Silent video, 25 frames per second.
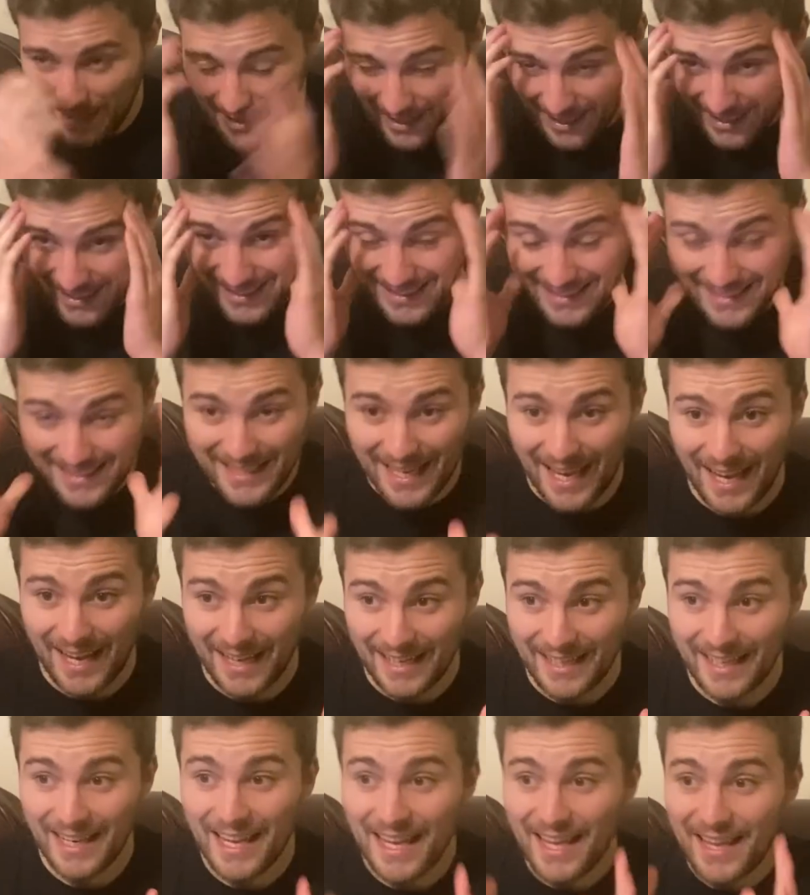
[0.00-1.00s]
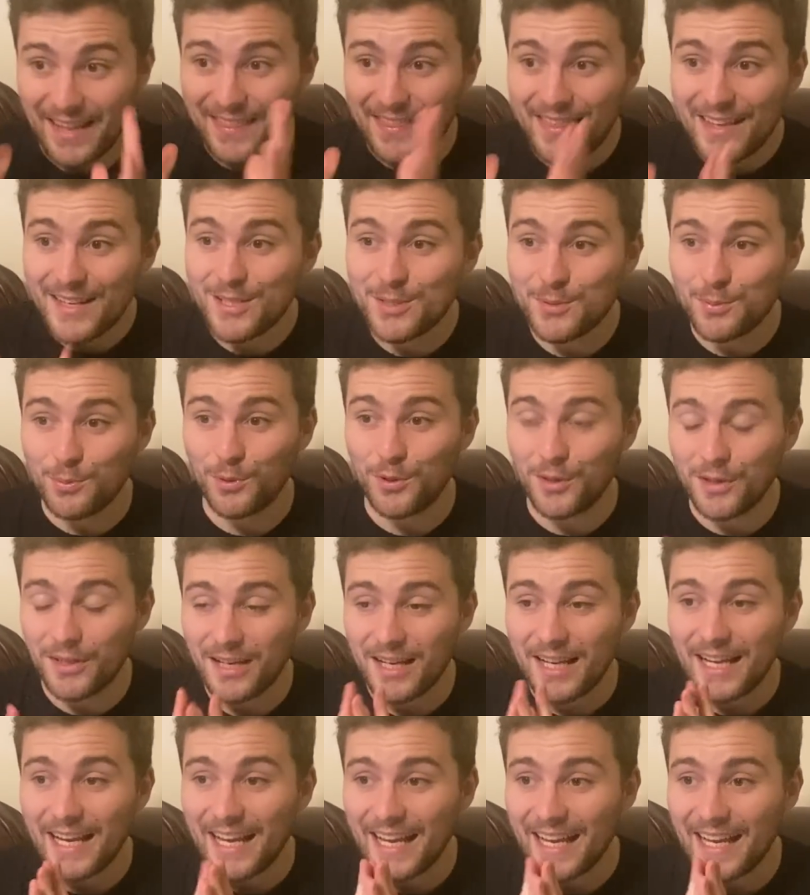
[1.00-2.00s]
Insane. This one
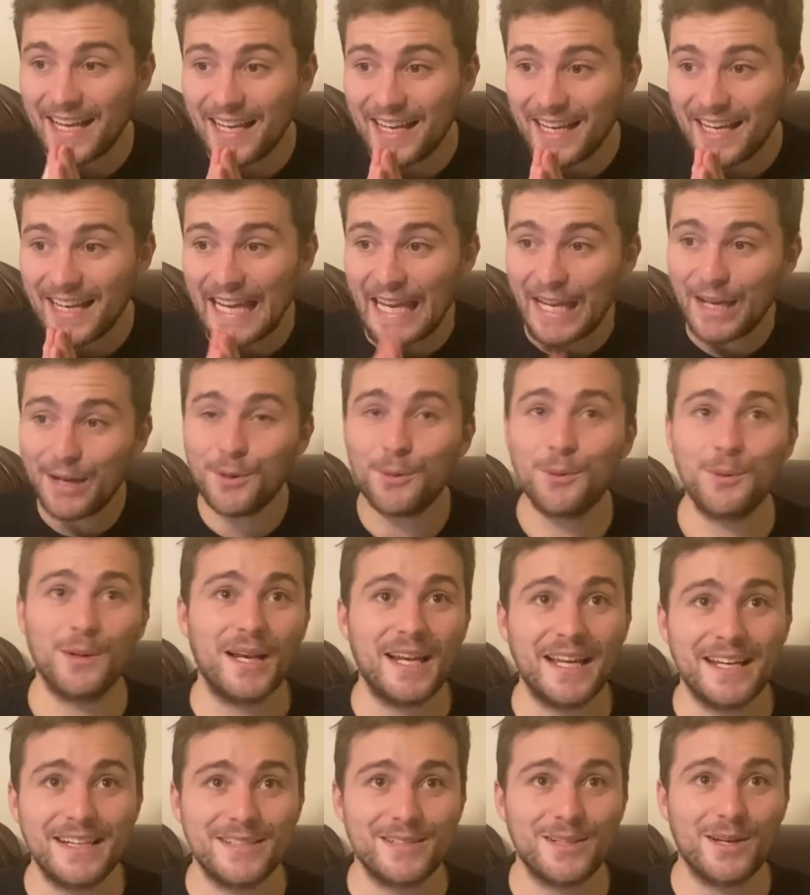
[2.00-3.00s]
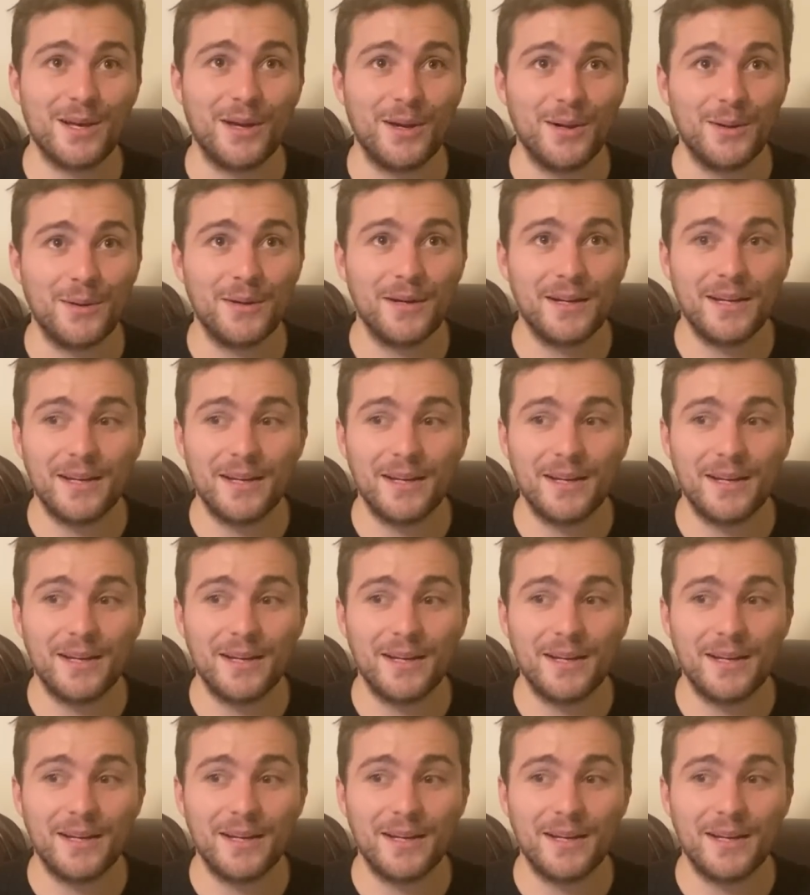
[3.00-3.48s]
equally so,